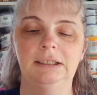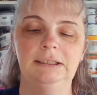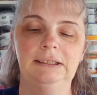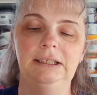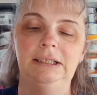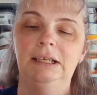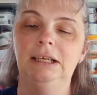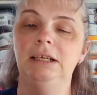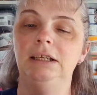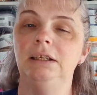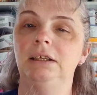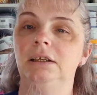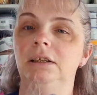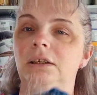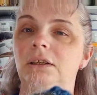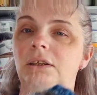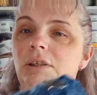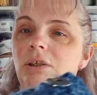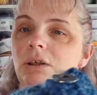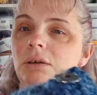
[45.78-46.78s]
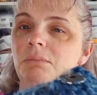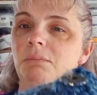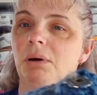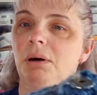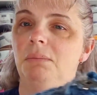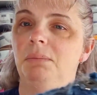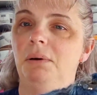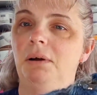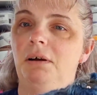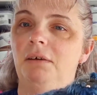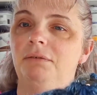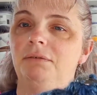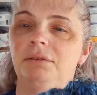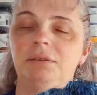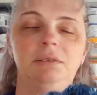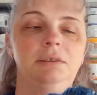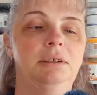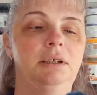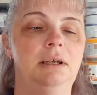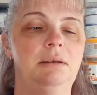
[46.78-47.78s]
that you can pop off
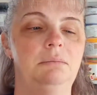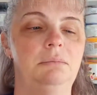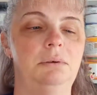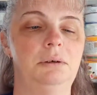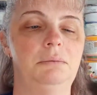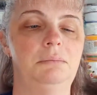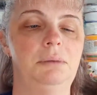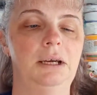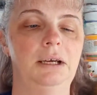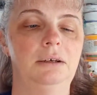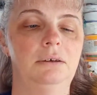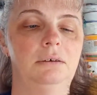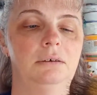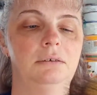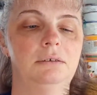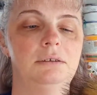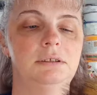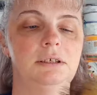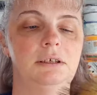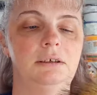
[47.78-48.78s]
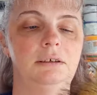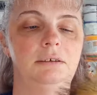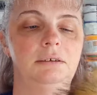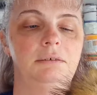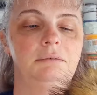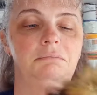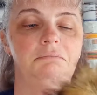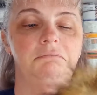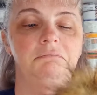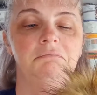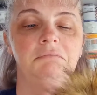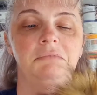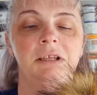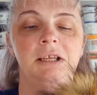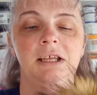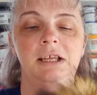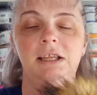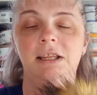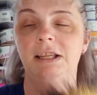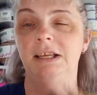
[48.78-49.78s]
and pop back on, so
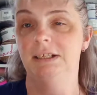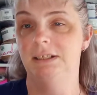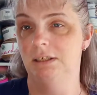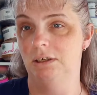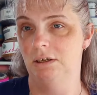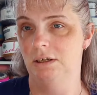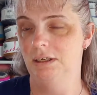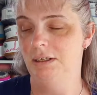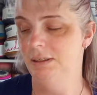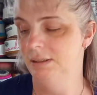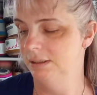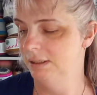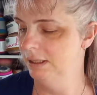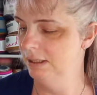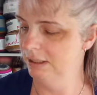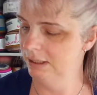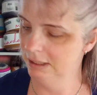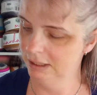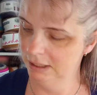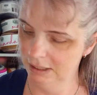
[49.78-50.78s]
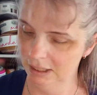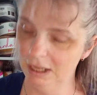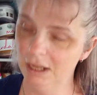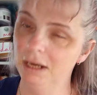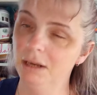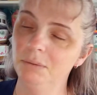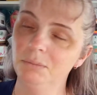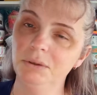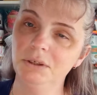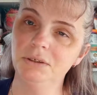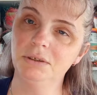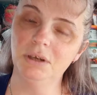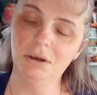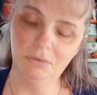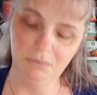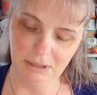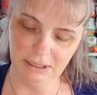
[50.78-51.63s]
that's nice. And it was a